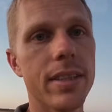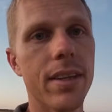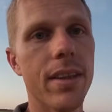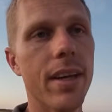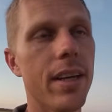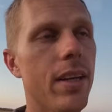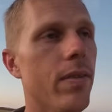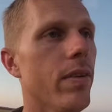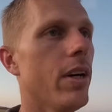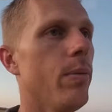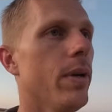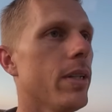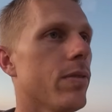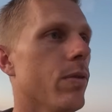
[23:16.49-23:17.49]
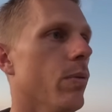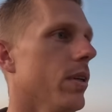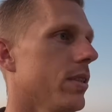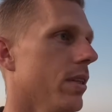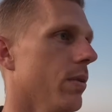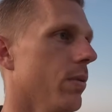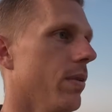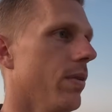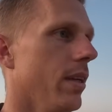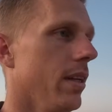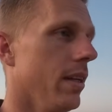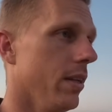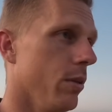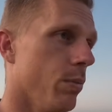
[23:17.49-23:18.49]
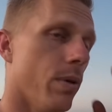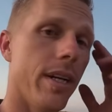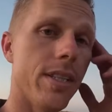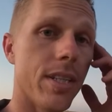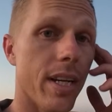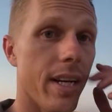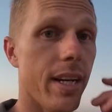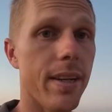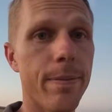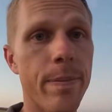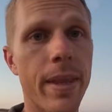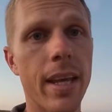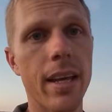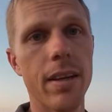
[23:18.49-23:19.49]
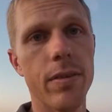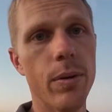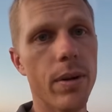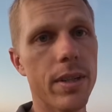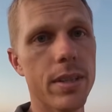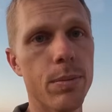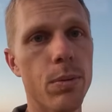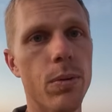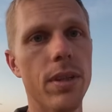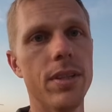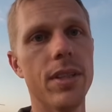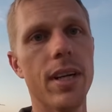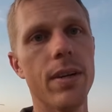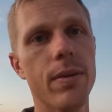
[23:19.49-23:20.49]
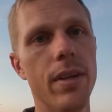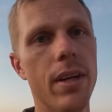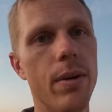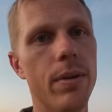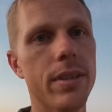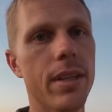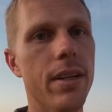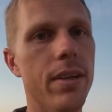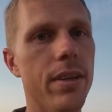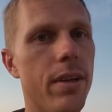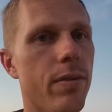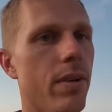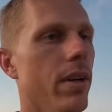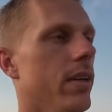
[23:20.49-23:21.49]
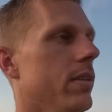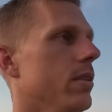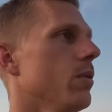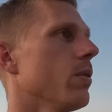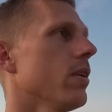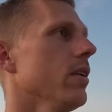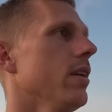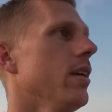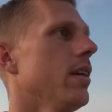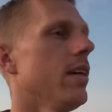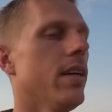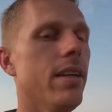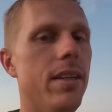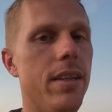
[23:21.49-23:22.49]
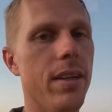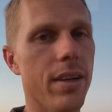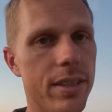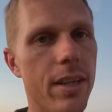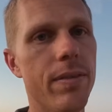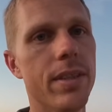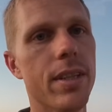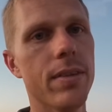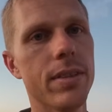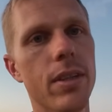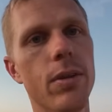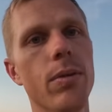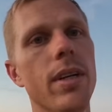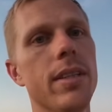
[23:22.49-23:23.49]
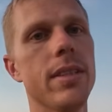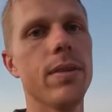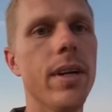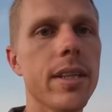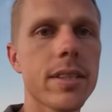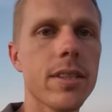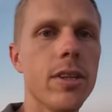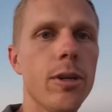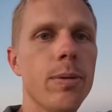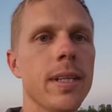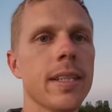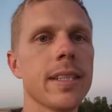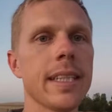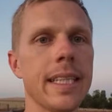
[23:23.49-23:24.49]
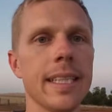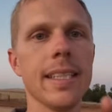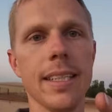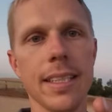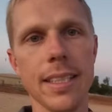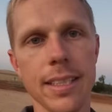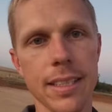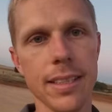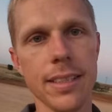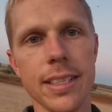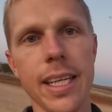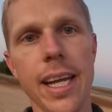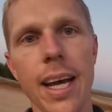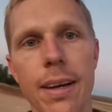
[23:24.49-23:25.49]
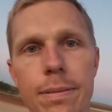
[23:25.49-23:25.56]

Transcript: So thank you very much for watching. We really do appreciate it. If you want to support the channel, you know what to do. If not, all good. You guys have yourselves a good one. Until next time, see ya.